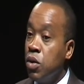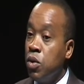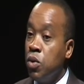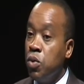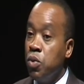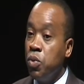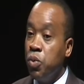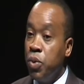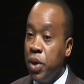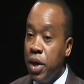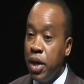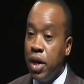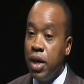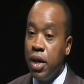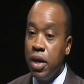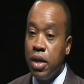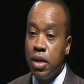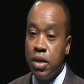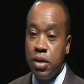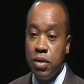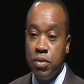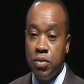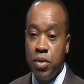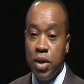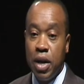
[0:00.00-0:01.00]
We
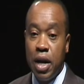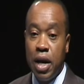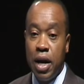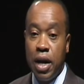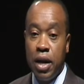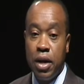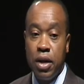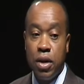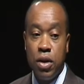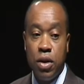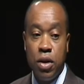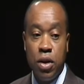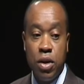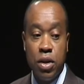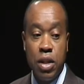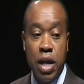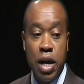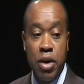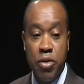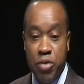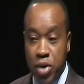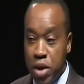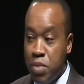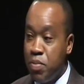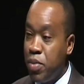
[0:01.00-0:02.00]
rely on our
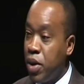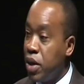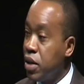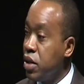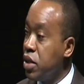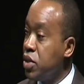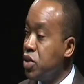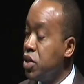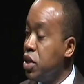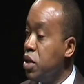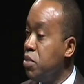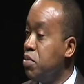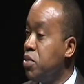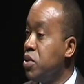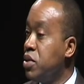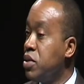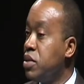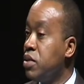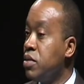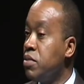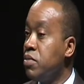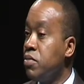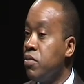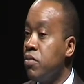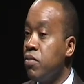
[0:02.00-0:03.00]
great
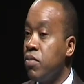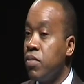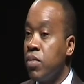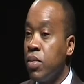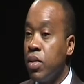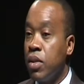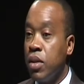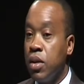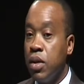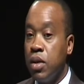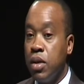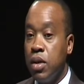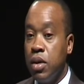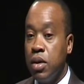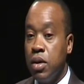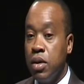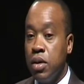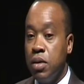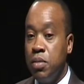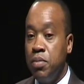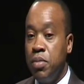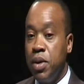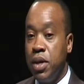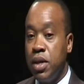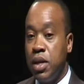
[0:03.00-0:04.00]
partnerships,
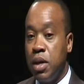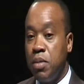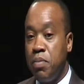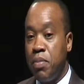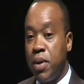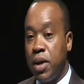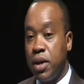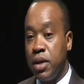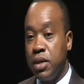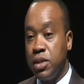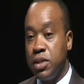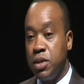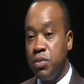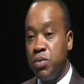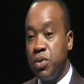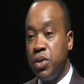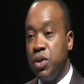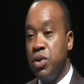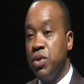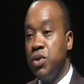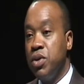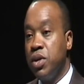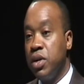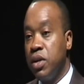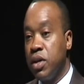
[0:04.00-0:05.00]
be it our partnership with the
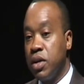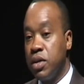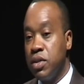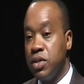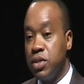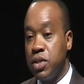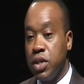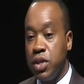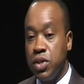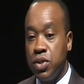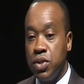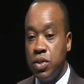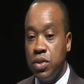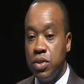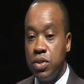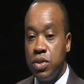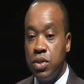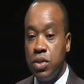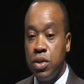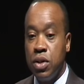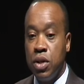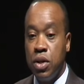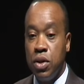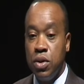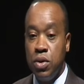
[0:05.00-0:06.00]
UN
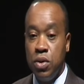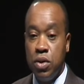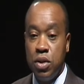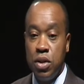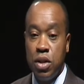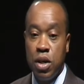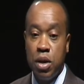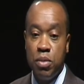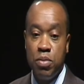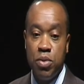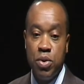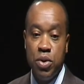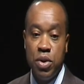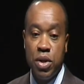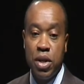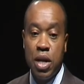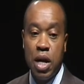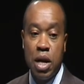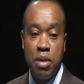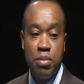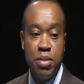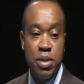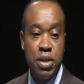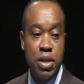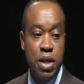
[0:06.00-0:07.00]
organizations, UNEP, UN
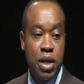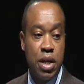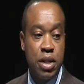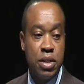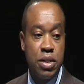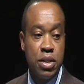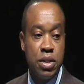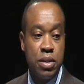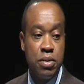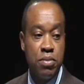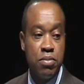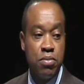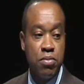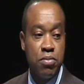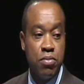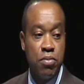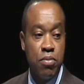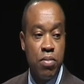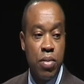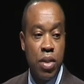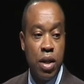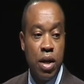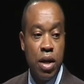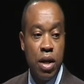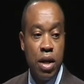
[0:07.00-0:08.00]
Habitat,
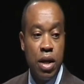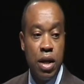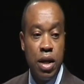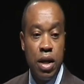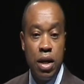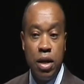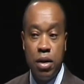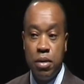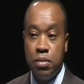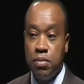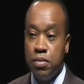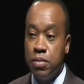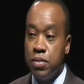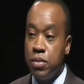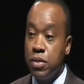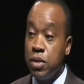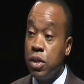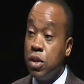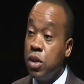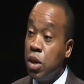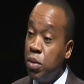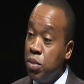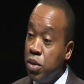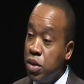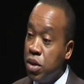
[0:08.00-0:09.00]
the
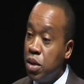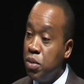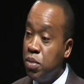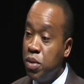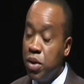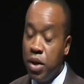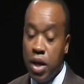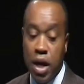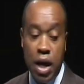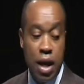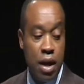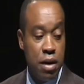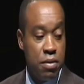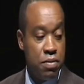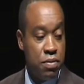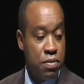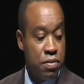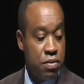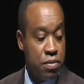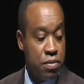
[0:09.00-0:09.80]
WWF,